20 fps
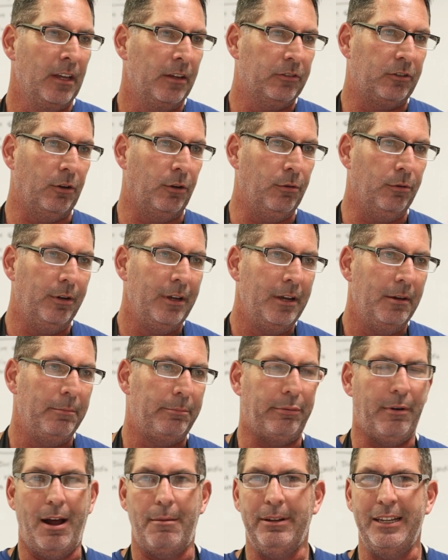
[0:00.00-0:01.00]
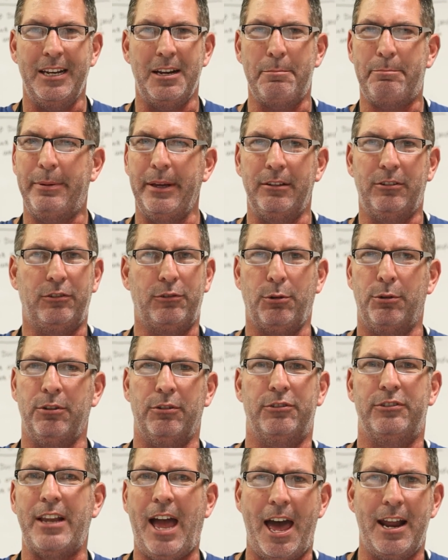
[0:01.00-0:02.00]
So probably in a bin store,
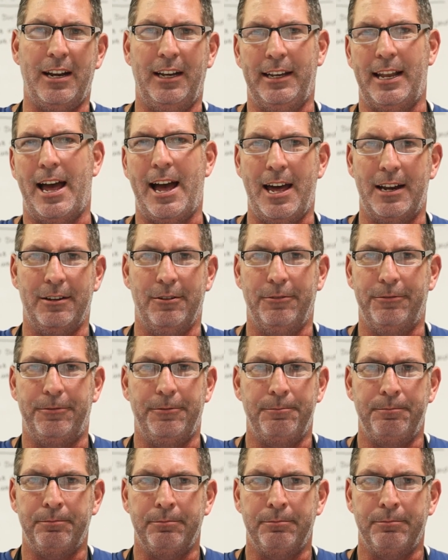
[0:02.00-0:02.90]
there's not a lot of,